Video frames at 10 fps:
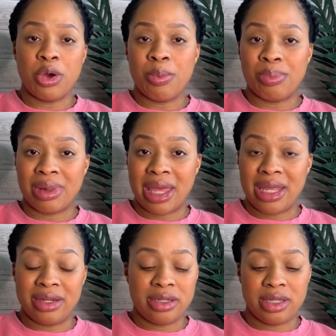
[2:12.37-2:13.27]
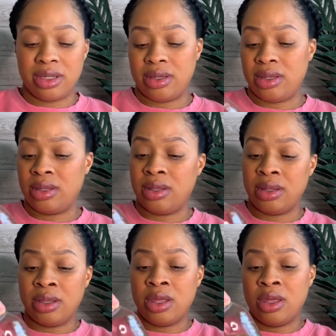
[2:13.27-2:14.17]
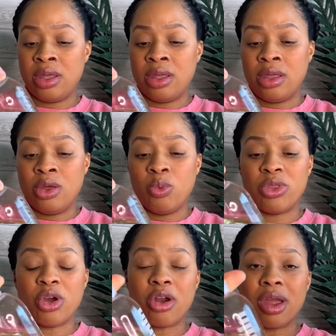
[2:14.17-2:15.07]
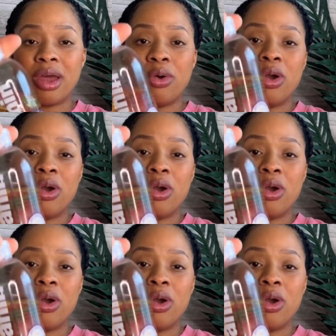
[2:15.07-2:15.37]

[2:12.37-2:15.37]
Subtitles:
blend with argan oil,